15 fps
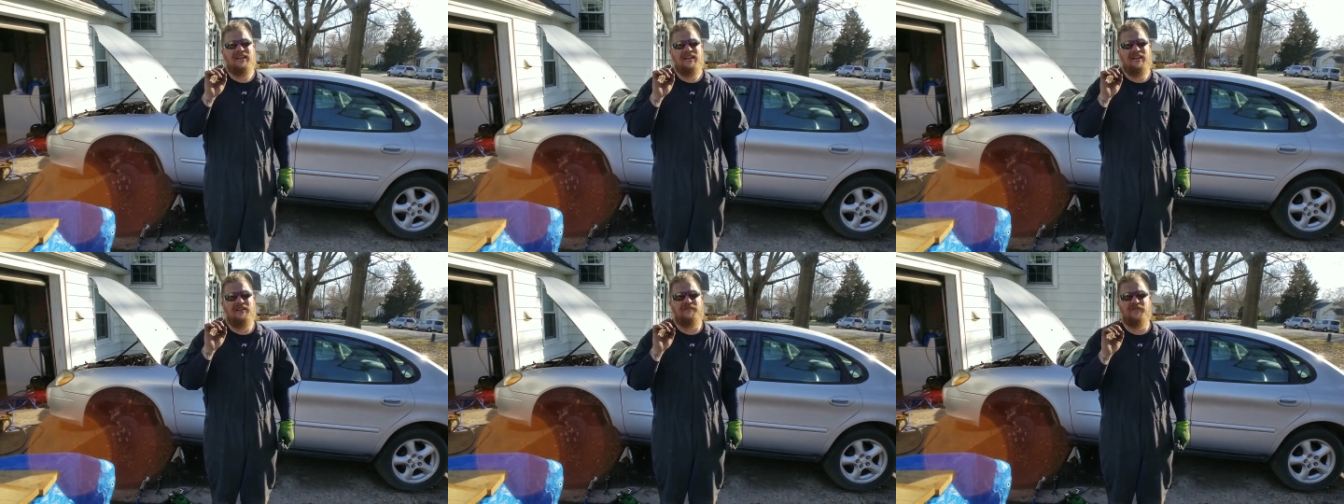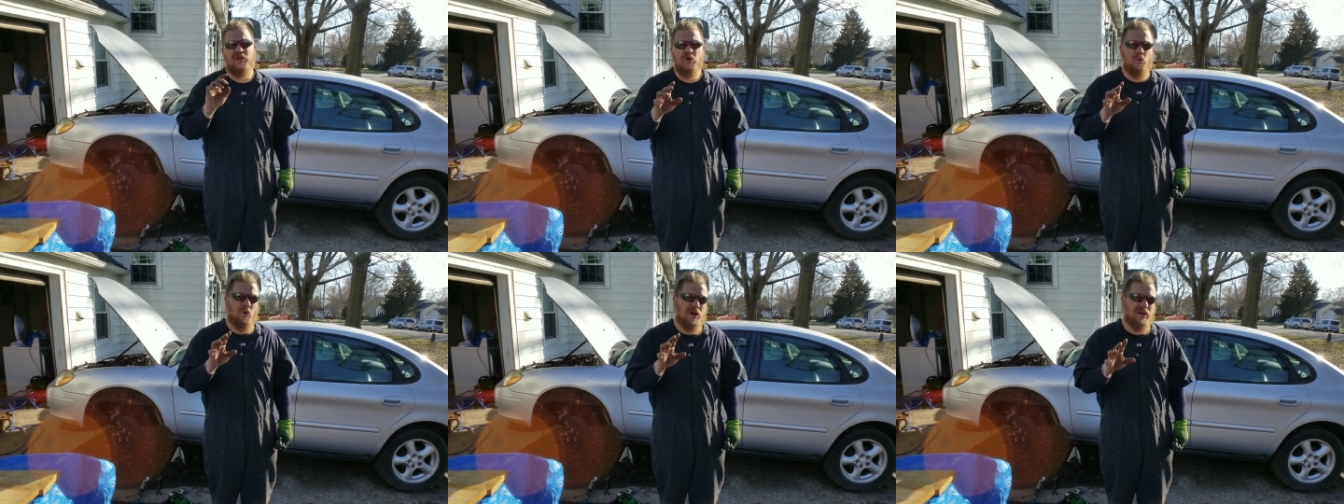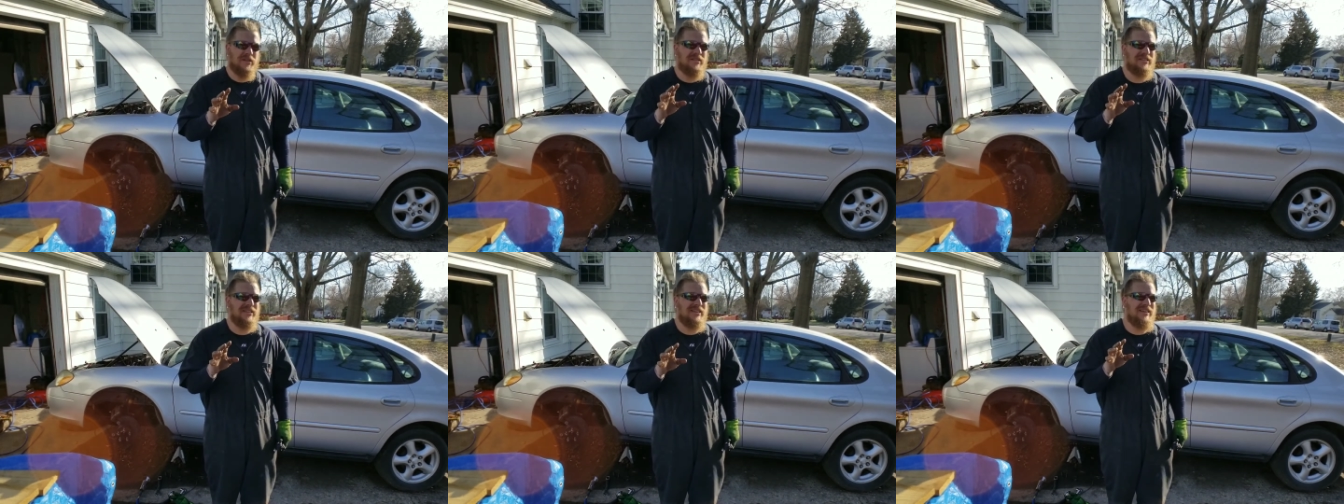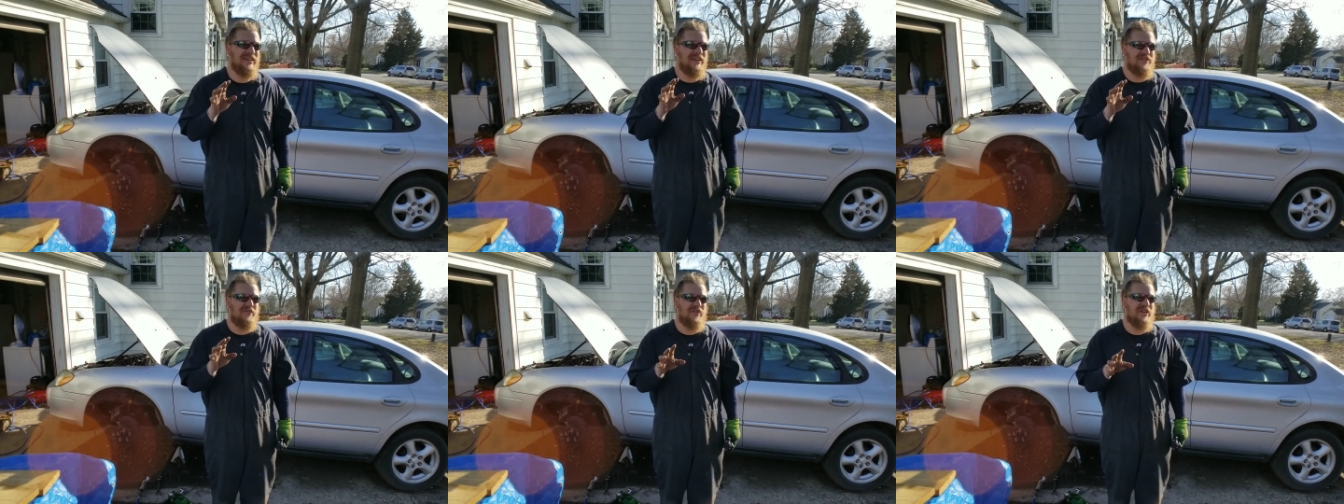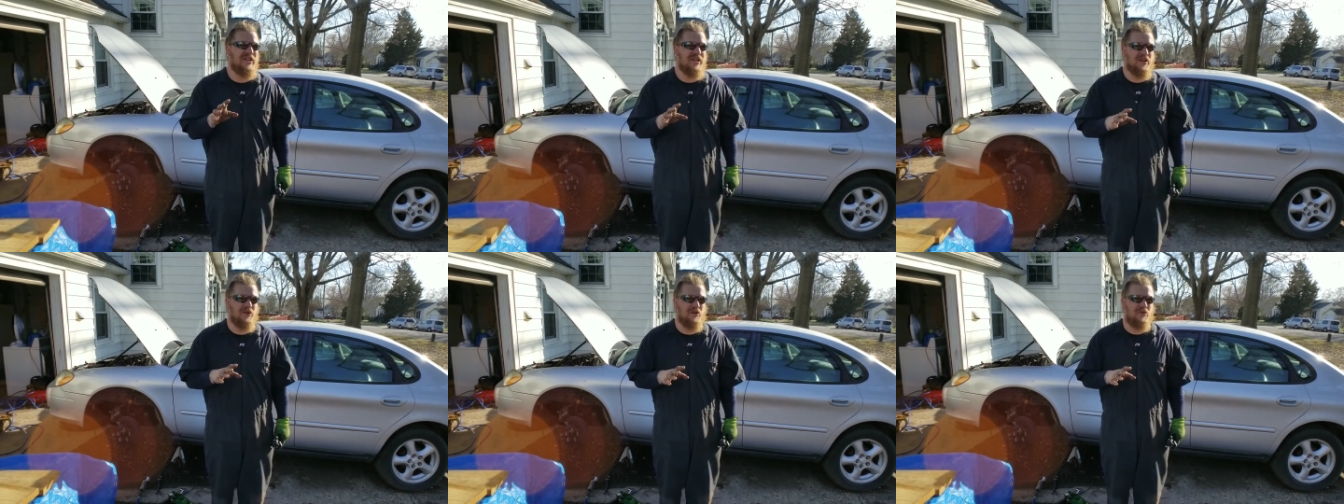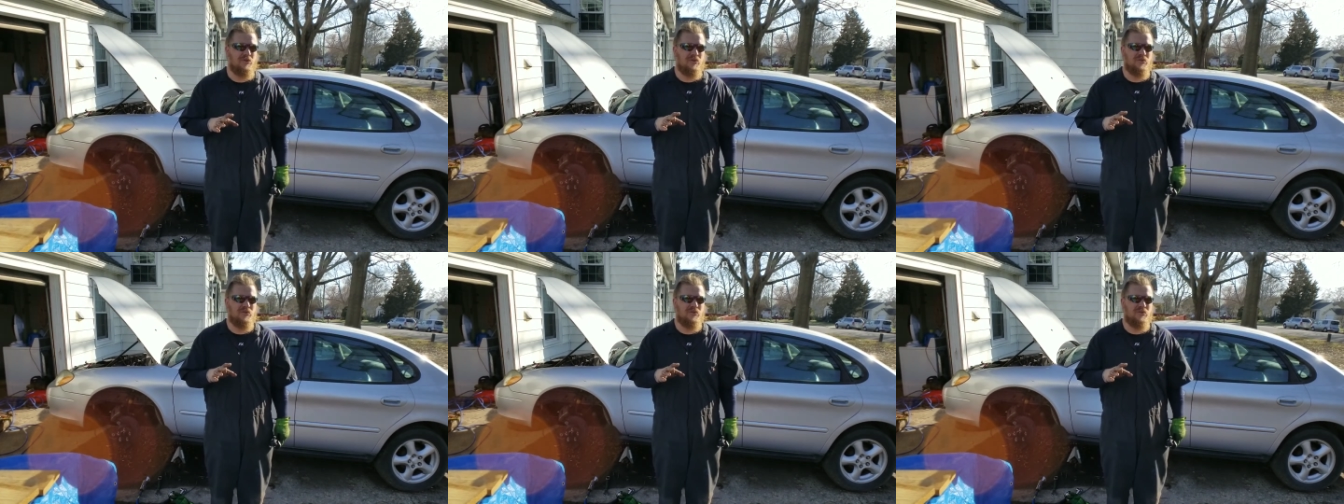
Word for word: if you want to see a video